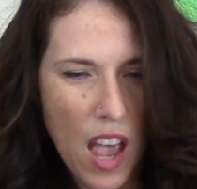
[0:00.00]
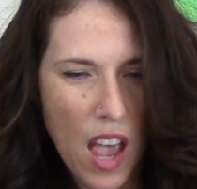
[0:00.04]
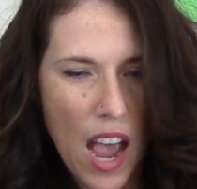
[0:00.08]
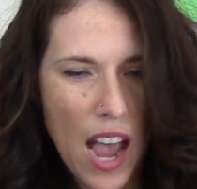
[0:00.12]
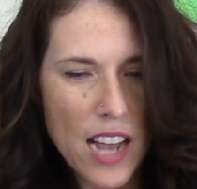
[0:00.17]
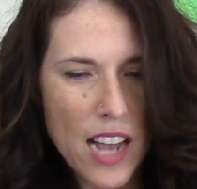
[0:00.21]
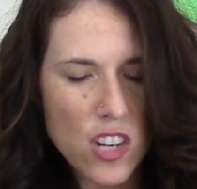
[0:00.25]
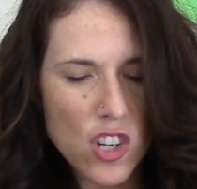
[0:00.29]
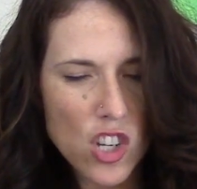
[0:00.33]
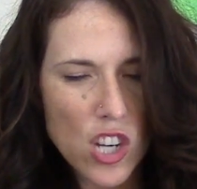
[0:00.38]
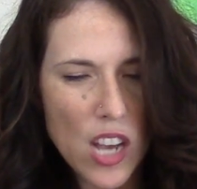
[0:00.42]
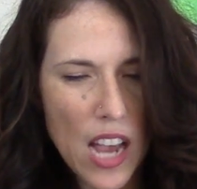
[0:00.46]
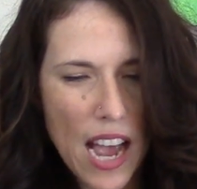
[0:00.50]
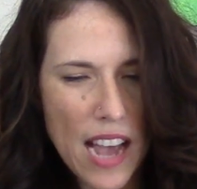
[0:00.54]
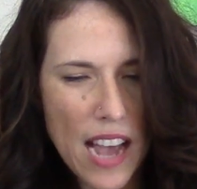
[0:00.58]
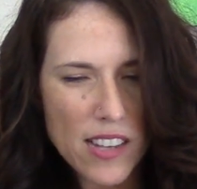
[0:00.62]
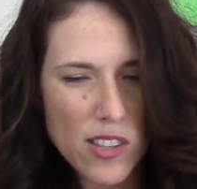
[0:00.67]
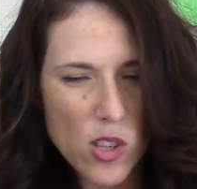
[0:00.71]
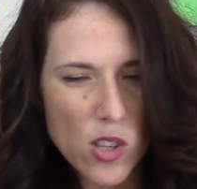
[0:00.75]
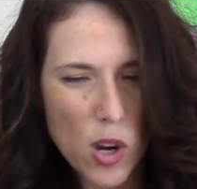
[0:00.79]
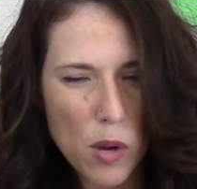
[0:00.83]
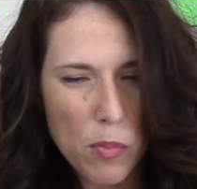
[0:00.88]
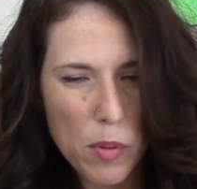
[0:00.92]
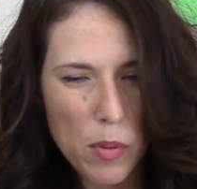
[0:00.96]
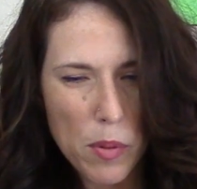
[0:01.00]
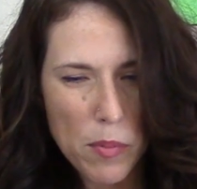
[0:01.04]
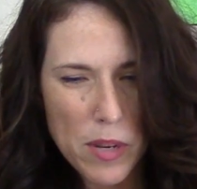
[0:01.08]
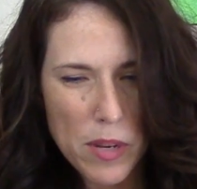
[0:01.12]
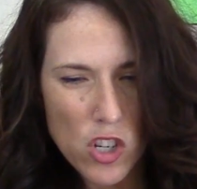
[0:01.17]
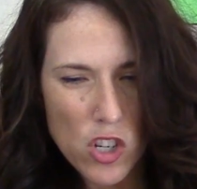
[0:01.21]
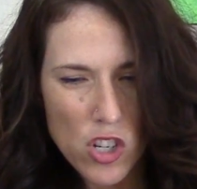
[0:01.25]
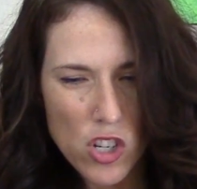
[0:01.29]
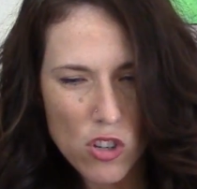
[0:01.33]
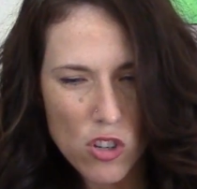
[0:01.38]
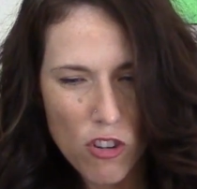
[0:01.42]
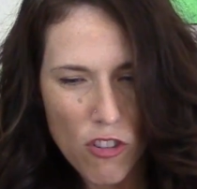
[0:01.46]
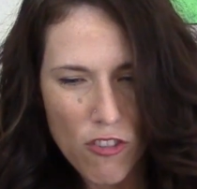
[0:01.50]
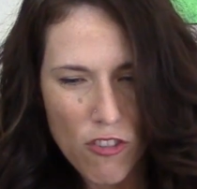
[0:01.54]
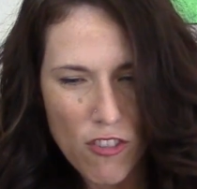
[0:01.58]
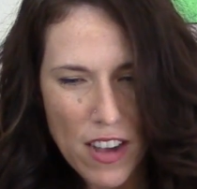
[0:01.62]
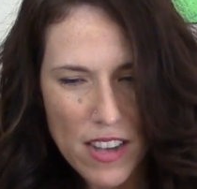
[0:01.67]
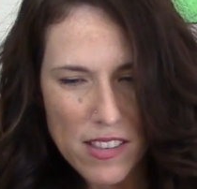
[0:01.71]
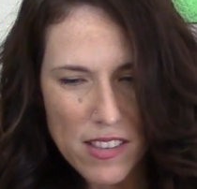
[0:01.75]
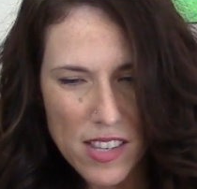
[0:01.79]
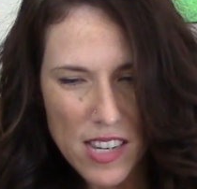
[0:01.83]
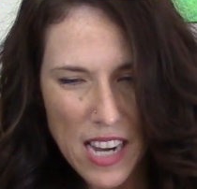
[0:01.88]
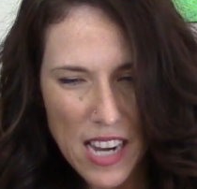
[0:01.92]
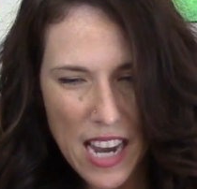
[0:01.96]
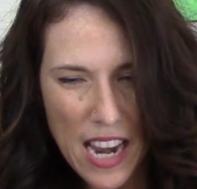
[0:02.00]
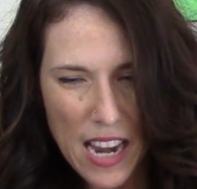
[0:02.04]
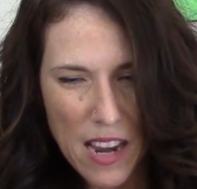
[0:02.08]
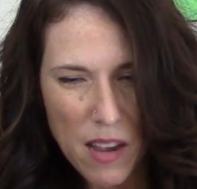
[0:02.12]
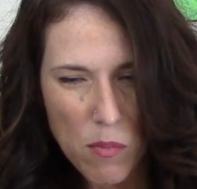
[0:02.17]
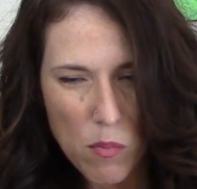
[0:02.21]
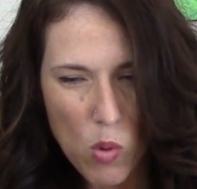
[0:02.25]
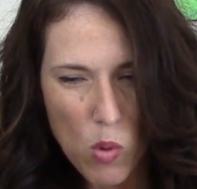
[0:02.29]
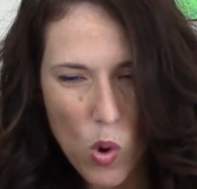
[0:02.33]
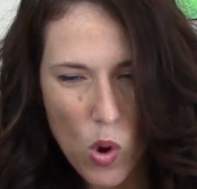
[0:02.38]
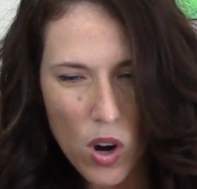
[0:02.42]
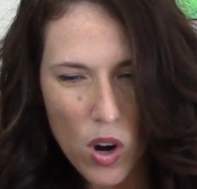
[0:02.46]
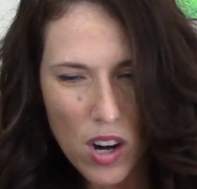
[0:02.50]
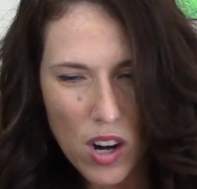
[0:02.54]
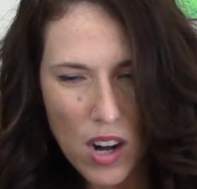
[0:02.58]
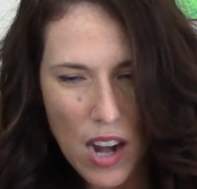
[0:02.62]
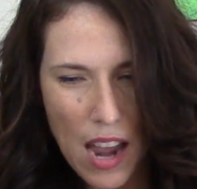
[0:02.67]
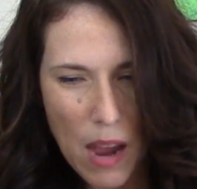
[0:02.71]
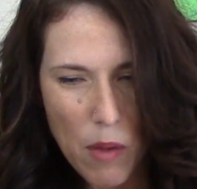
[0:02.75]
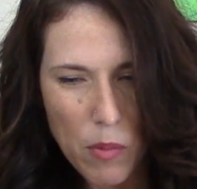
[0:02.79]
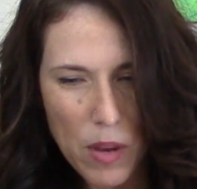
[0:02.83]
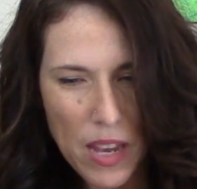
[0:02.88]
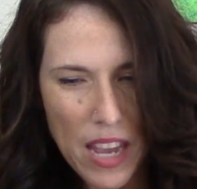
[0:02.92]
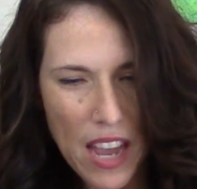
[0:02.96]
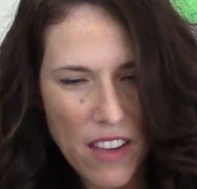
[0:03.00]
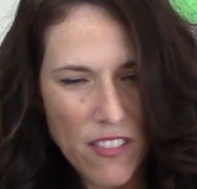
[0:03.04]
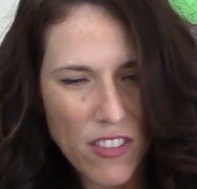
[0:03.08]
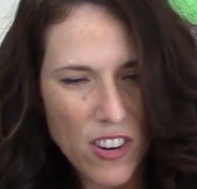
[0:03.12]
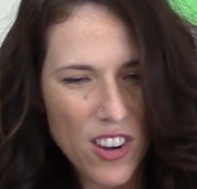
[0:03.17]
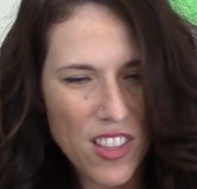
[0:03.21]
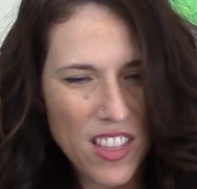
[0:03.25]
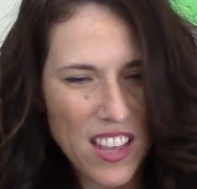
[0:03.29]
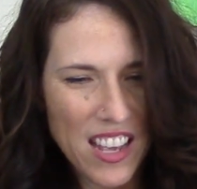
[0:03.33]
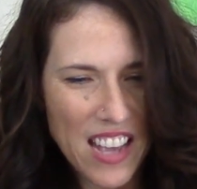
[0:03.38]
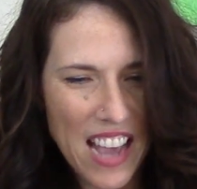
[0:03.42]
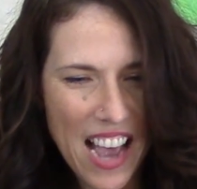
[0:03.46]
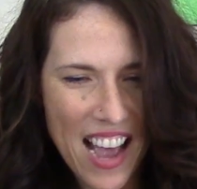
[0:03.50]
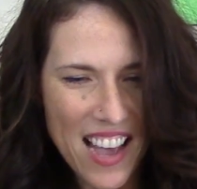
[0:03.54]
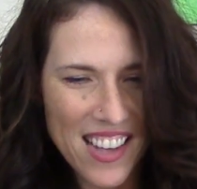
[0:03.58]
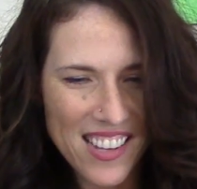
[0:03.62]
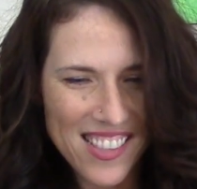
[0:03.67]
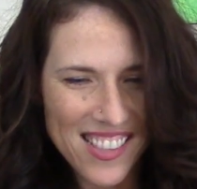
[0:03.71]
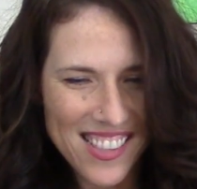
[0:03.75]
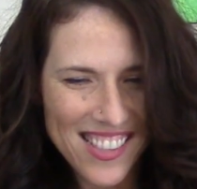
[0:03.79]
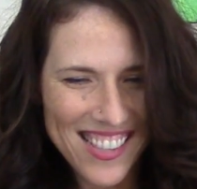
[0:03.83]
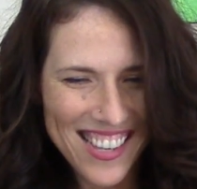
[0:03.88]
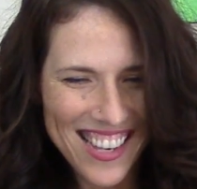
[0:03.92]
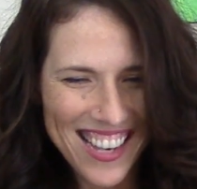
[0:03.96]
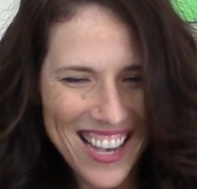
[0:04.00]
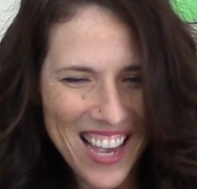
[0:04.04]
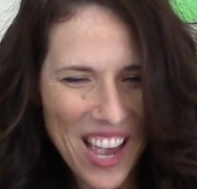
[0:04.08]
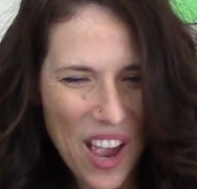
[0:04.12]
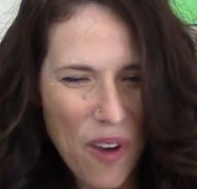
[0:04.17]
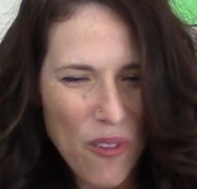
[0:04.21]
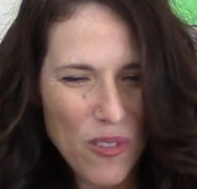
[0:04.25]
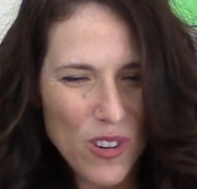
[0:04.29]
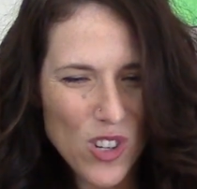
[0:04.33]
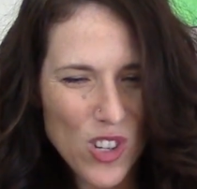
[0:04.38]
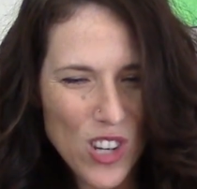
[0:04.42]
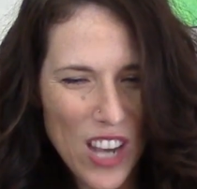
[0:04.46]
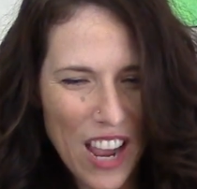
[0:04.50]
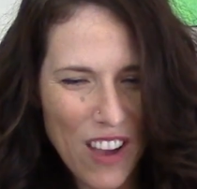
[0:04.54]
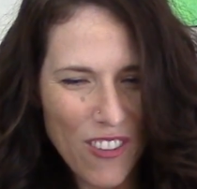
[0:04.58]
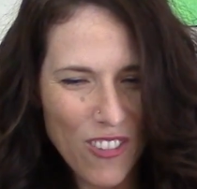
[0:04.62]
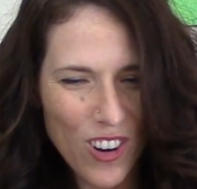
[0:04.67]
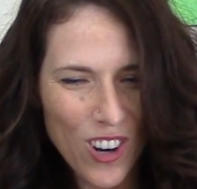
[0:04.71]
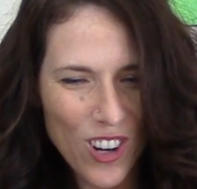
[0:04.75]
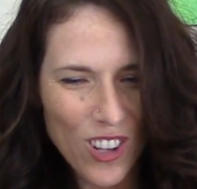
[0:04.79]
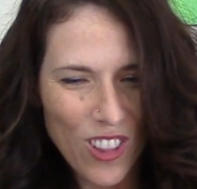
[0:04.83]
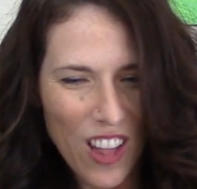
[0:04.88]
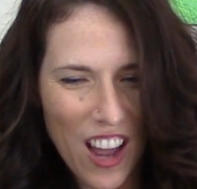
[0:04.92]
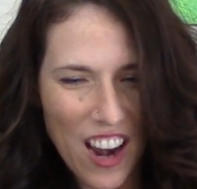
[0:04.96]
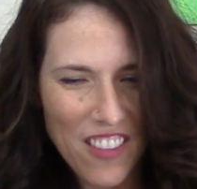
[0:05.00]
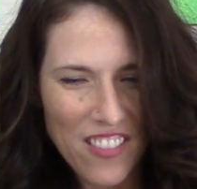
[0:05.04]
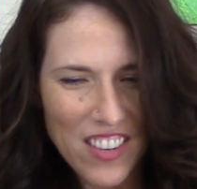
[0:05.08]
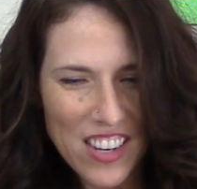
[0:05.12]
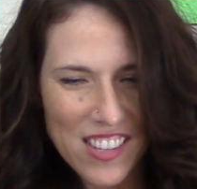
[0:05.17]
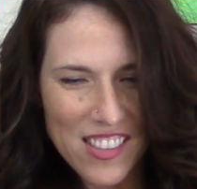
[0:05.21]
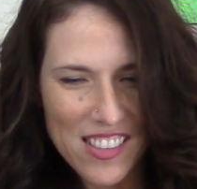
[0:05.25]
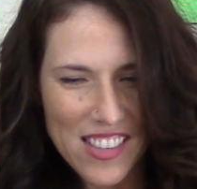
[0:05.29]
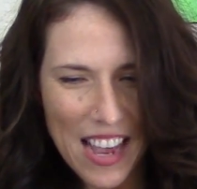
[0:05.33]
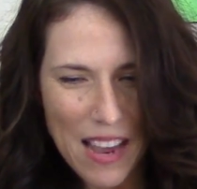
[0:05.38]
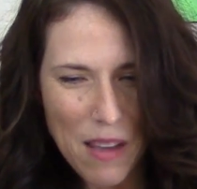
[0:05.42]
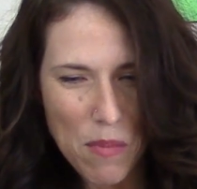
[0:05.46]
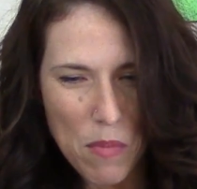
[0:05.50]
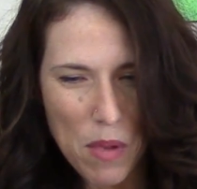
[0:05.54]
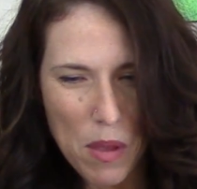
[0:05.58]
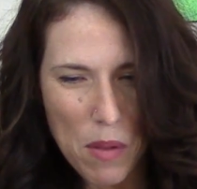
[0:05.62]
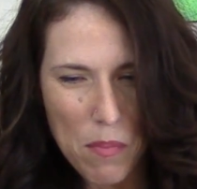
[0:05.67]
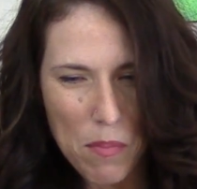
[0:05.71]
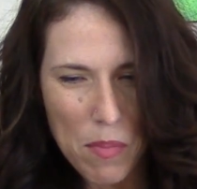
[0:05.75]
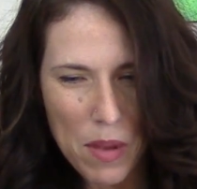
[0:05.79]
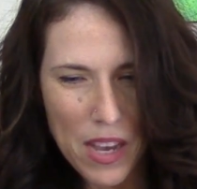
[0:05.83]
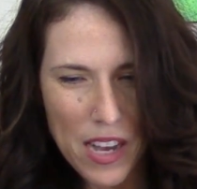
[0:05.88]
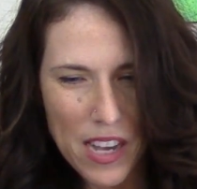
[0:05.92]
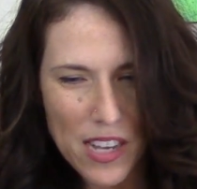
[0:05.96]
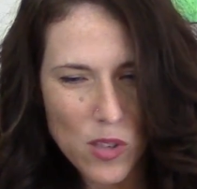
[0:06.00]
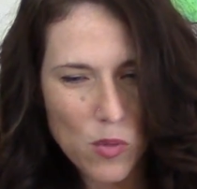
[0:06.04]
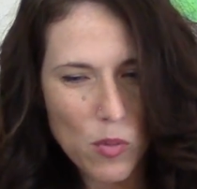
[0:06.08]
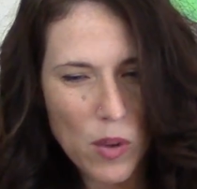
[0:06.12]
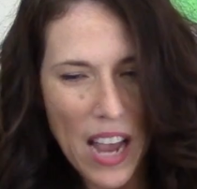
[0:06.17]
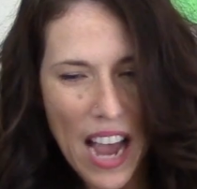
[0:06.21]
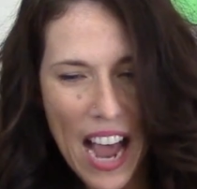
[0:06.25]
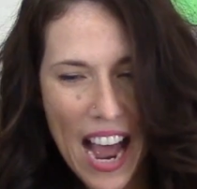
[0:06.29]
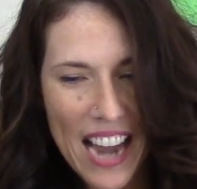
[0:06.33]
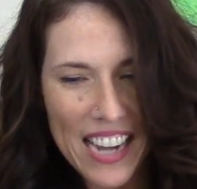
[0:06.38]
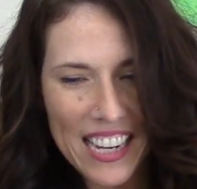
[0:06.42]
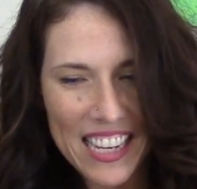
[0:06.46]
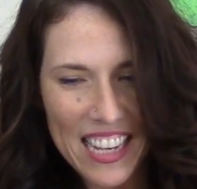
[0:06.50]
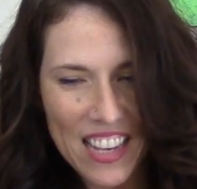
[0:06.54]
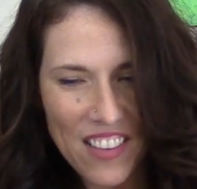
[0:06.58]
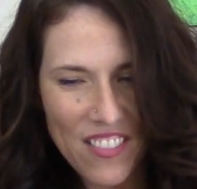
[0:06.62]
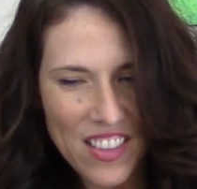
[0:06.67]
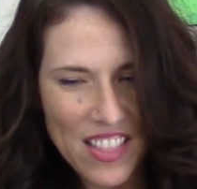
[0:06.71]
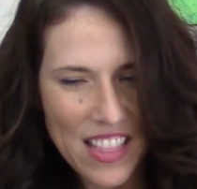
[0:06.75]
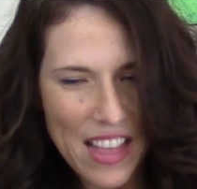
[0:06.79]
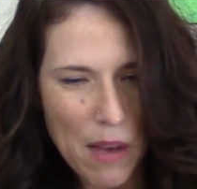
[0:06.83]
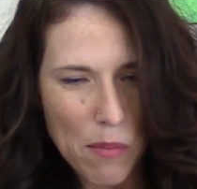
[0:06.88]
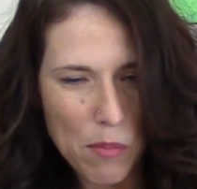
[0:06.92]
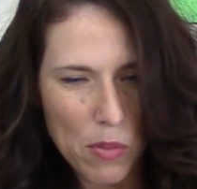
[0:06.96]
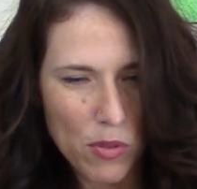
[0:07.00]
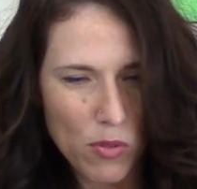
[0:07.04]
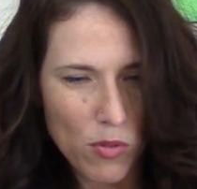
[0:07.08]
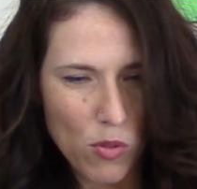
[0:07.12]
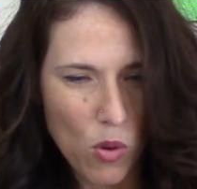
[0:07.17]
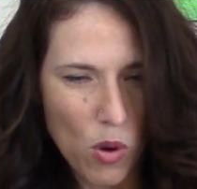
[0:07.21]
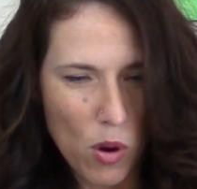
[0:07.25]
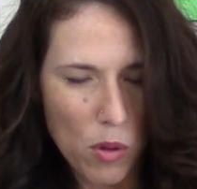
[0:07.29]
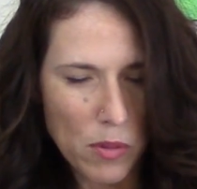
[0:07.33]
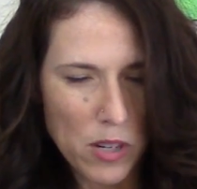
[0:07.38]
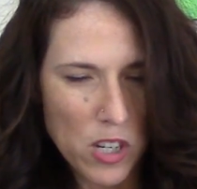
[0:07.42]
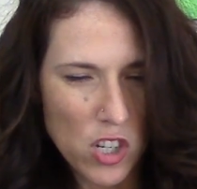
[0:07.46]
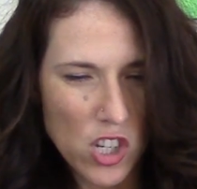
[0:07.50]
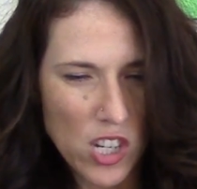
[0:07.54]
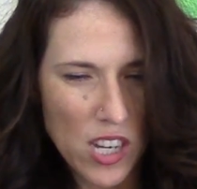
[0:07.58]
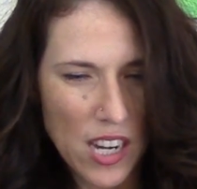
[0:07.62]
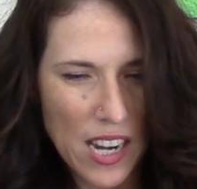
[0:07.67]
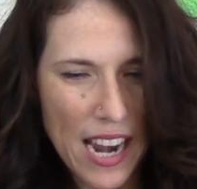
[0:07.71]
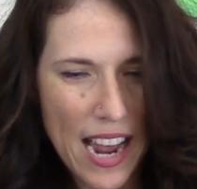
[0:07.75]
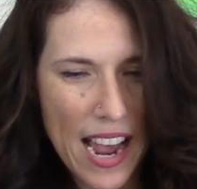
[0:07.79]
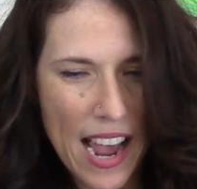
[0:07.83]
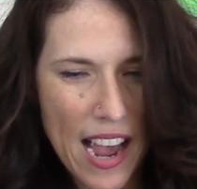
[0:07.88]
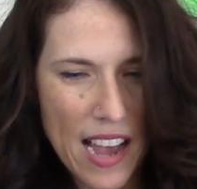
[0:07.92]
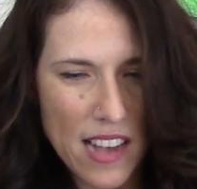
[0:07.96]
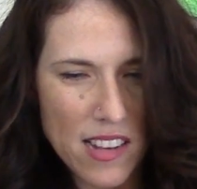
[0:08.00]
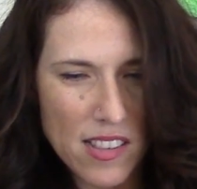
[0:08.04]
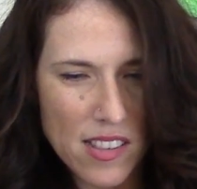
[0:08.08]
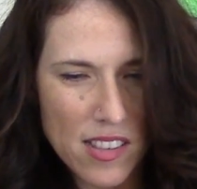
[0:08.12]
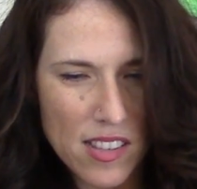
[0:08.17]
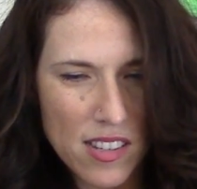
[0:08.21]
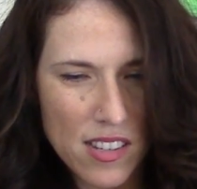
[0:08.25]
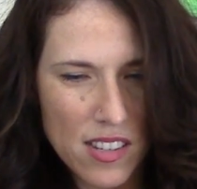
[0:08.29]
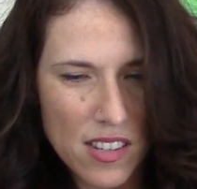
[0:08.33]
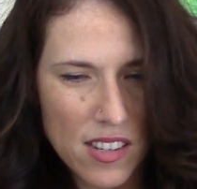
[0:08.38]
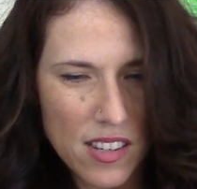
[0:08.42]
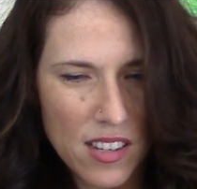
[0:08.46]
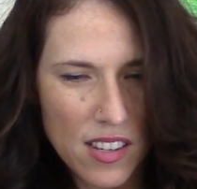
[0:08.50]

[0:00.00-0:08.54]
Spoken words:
And she asked our permission to investigate it more, and we gave her the yes, which gave her a lot of excitement because we hadn't given that before when she had asked.